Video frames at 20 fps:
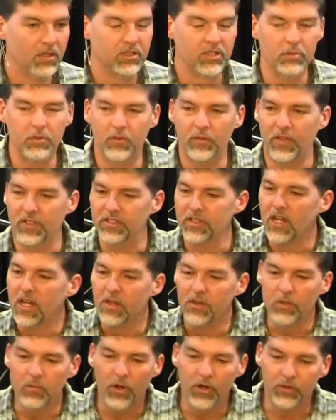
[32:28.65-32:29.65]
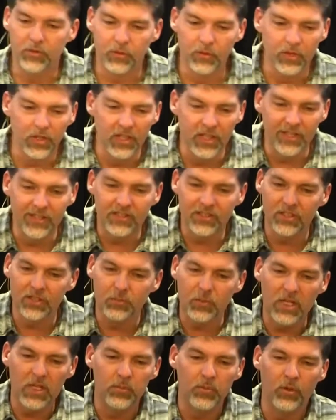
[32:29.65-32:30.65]
Some of us, the most religious
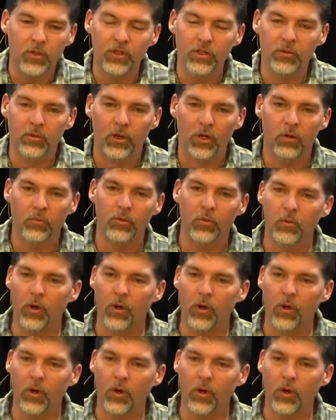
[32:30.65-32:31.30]
people in the room,